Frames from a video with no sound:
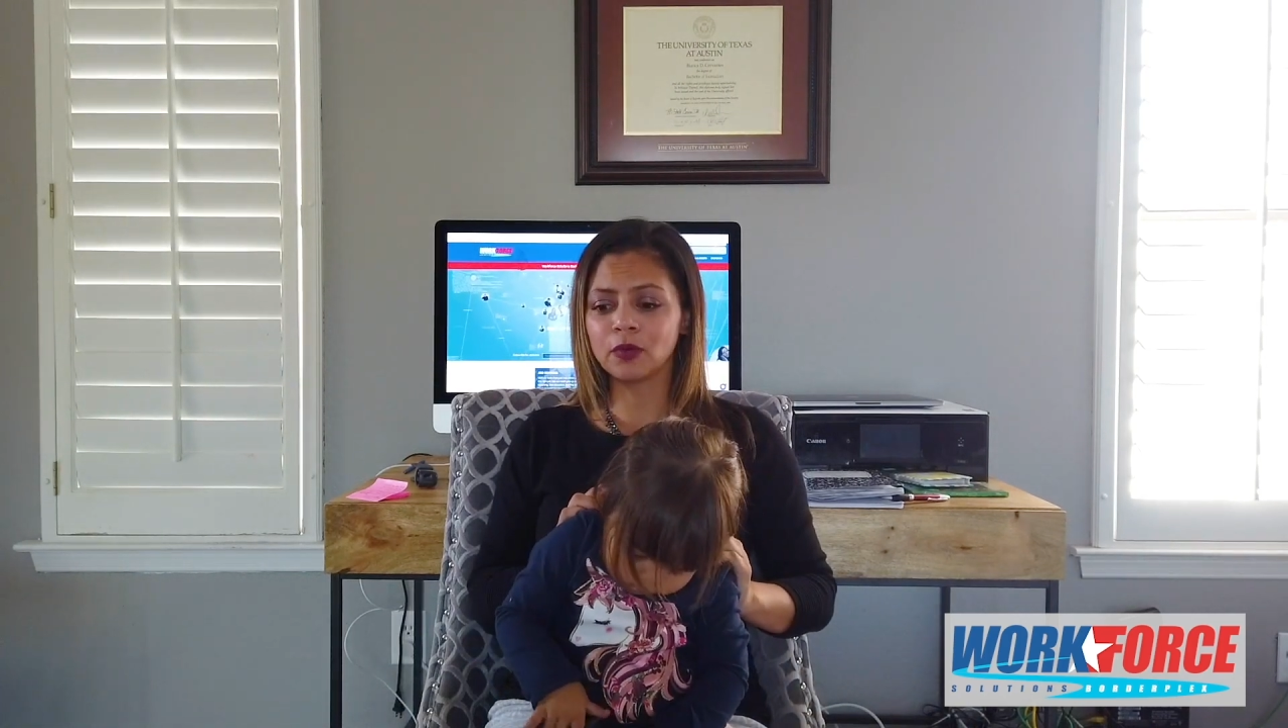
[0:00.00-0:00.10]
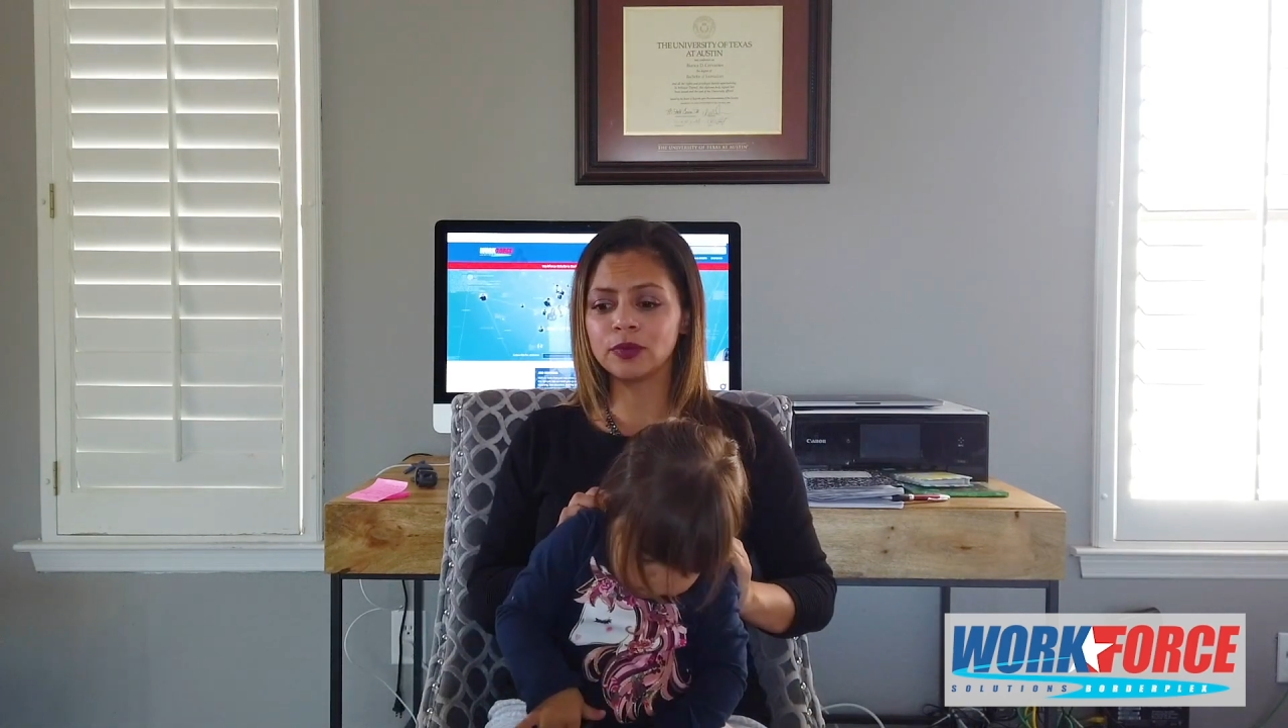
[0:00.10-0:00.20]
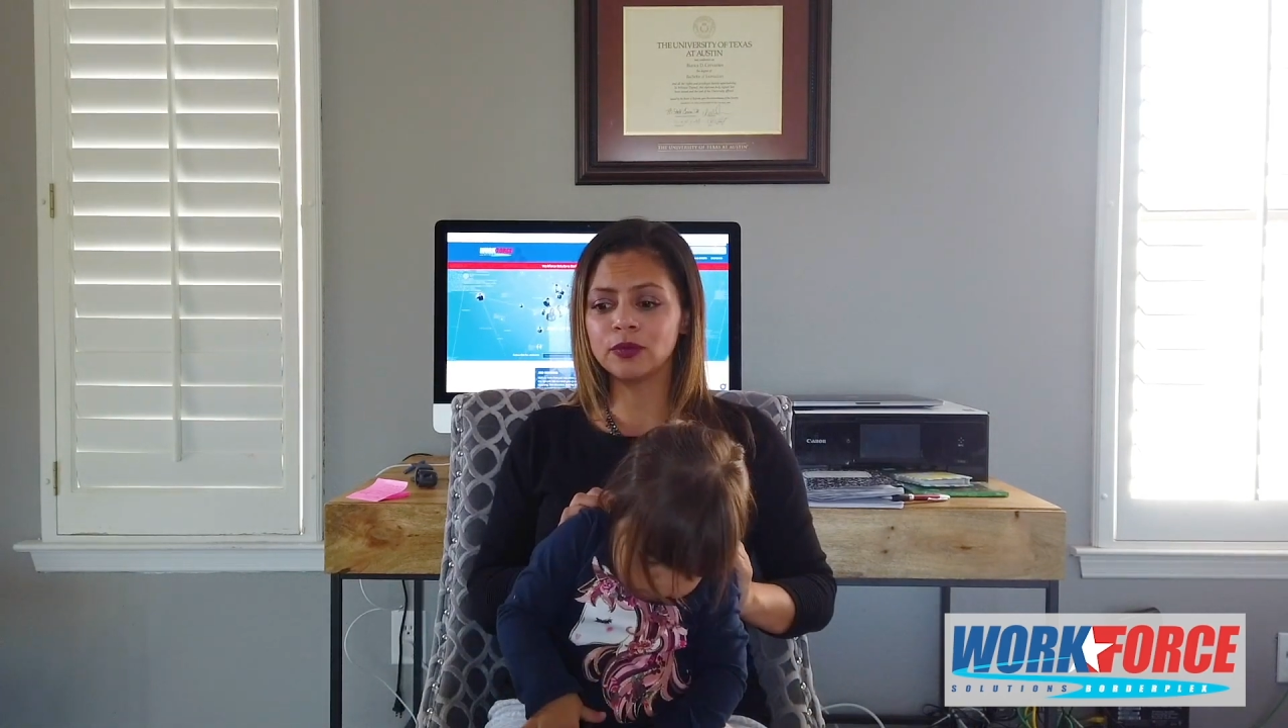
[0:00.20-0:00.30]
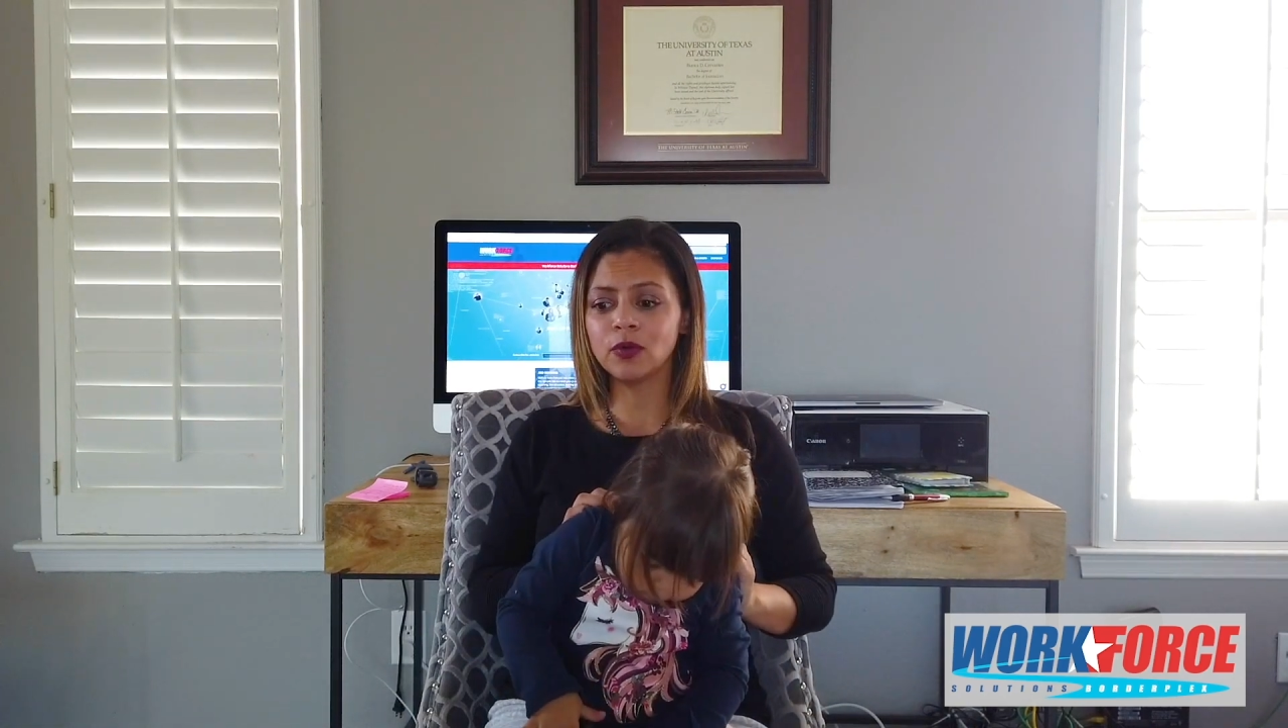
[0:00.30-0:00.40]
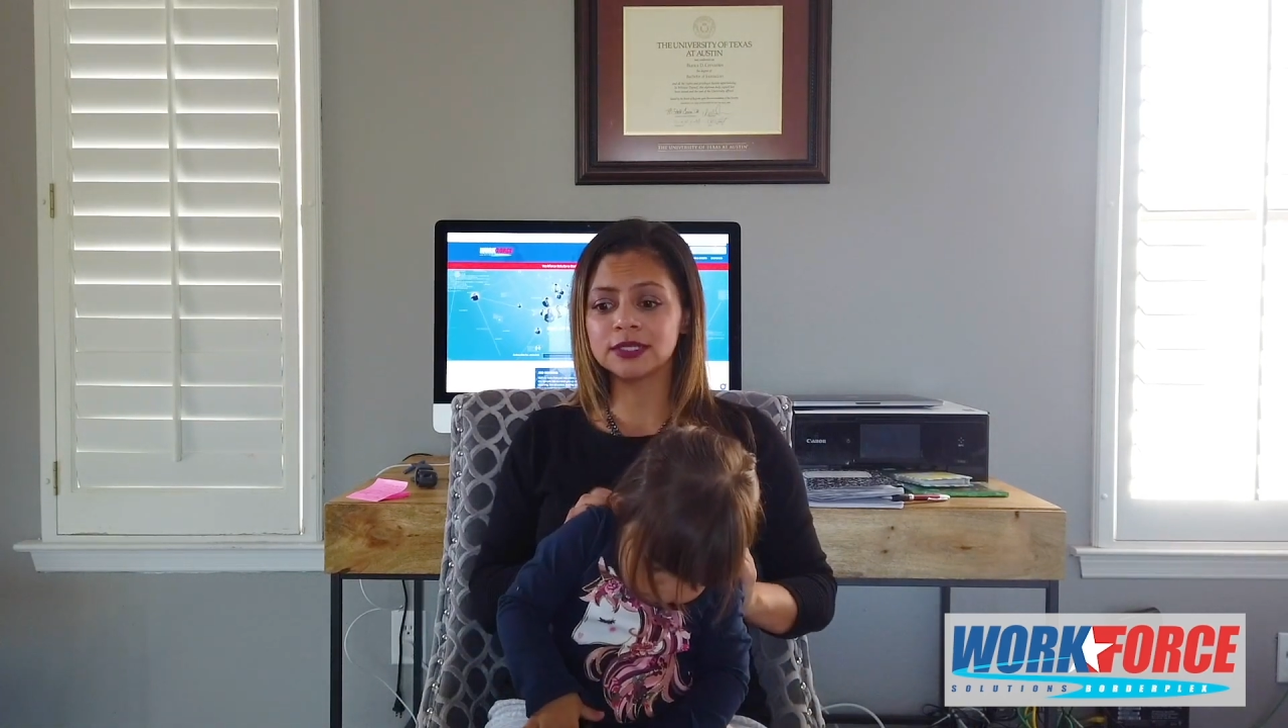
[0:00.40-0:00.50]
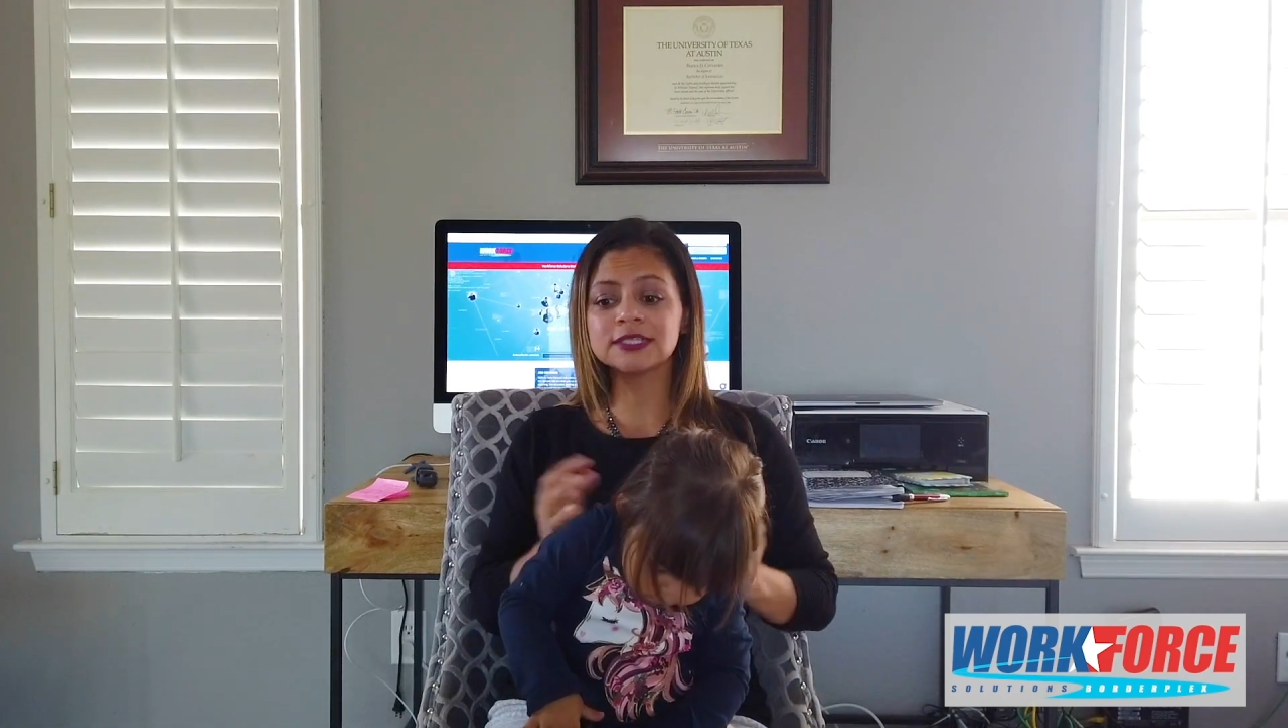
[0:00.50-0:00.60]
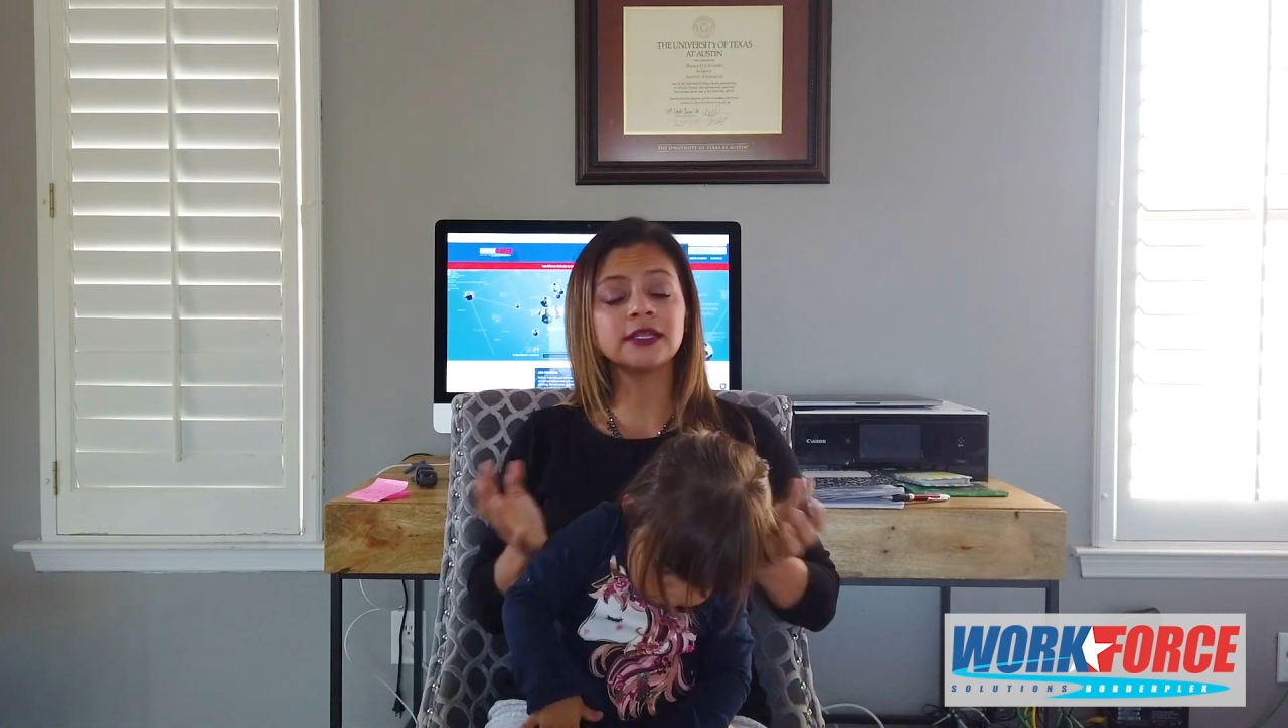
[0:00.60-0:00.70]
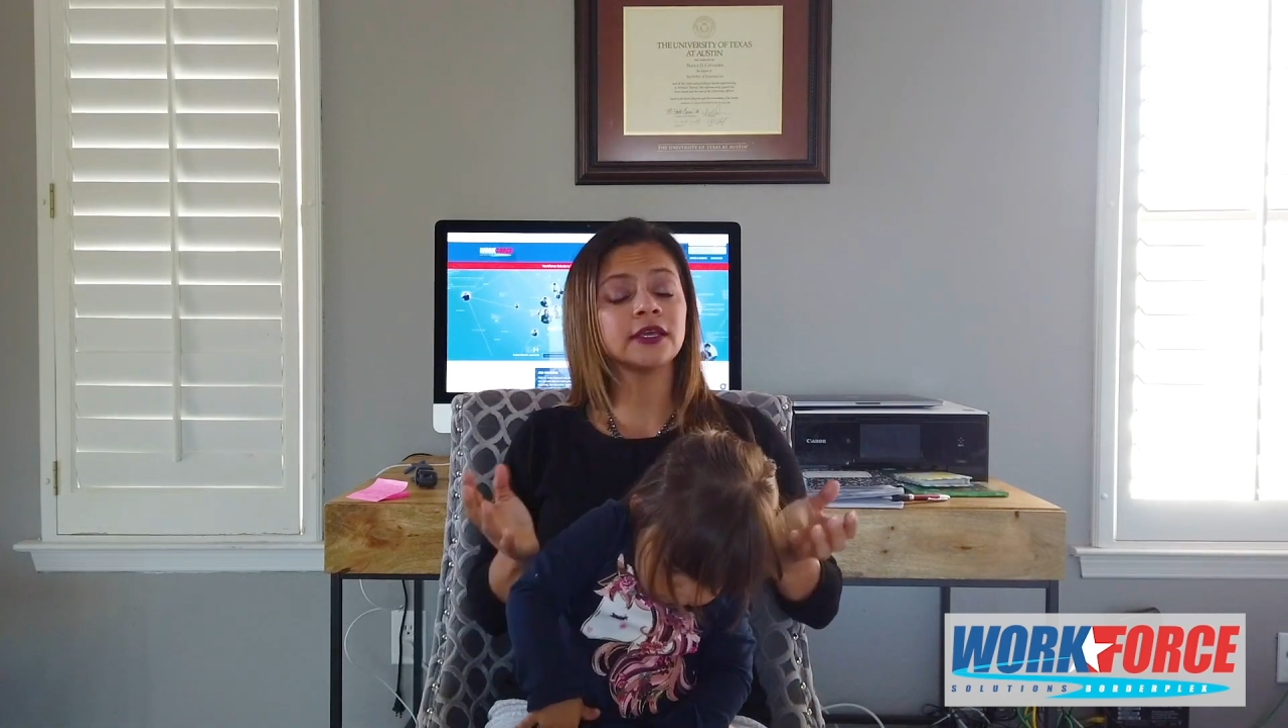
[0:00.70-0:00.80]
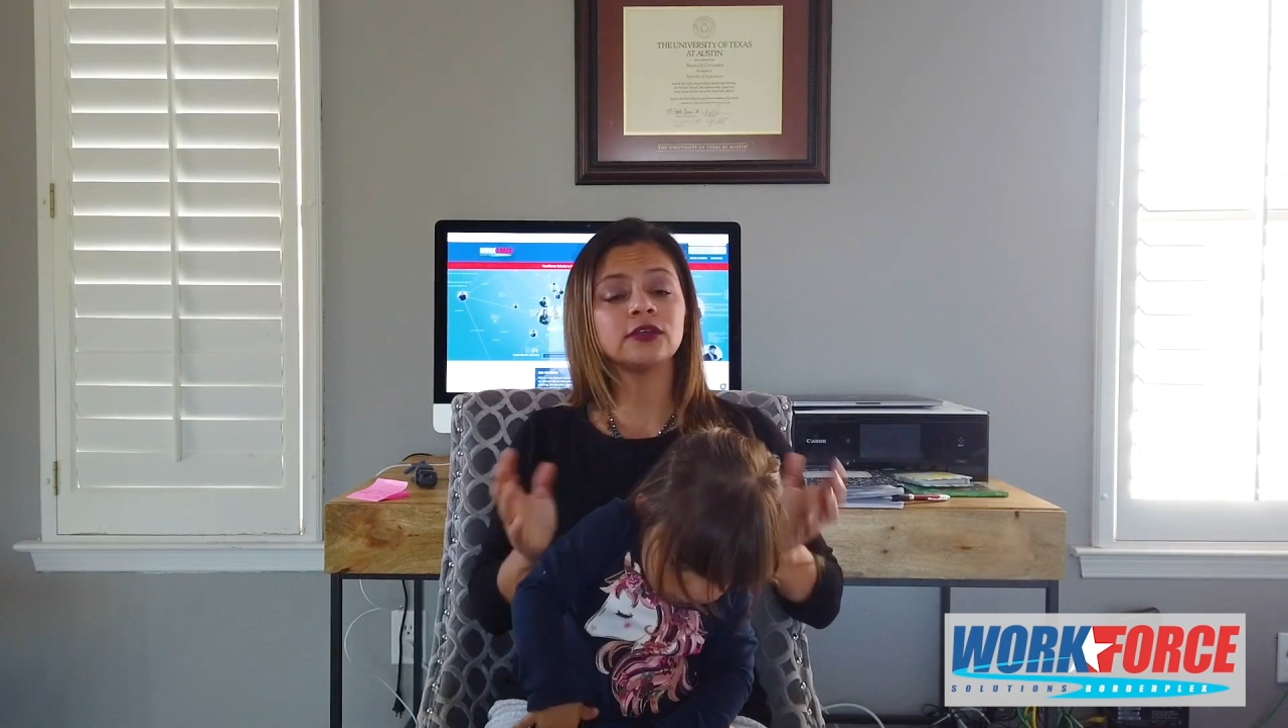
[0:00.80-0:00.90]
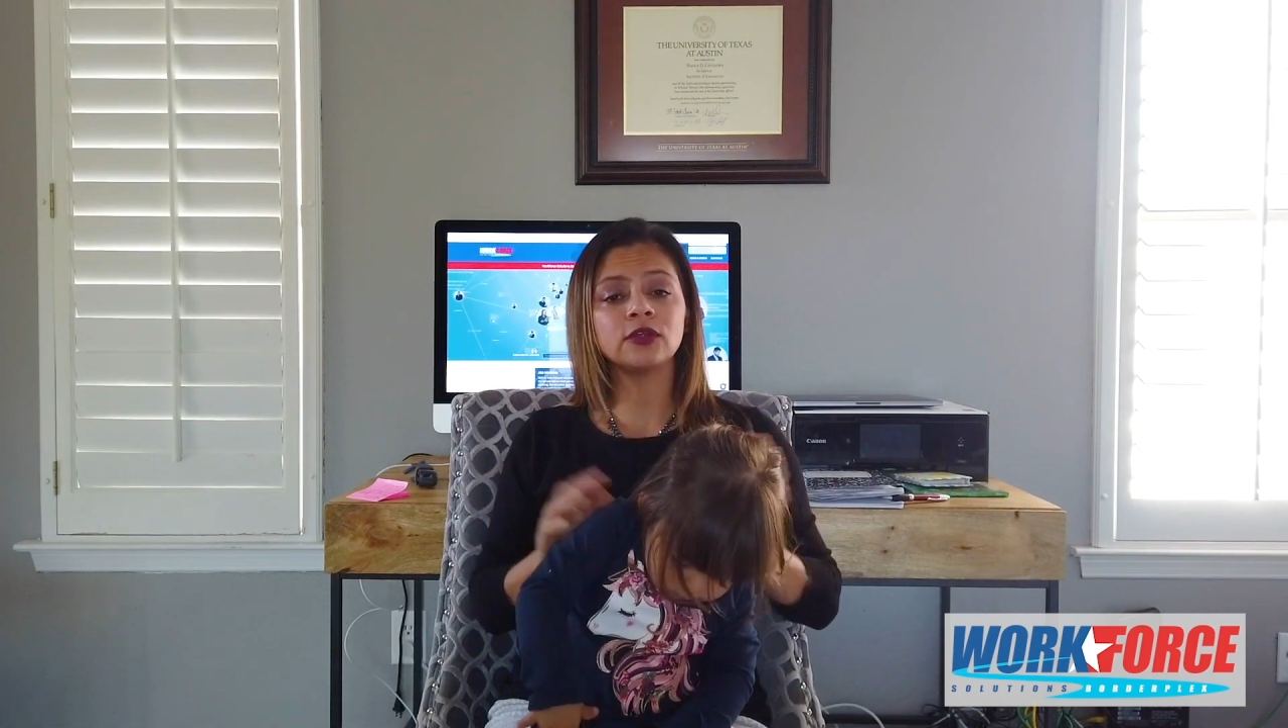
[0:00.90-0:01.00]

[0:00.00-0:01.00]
we want to let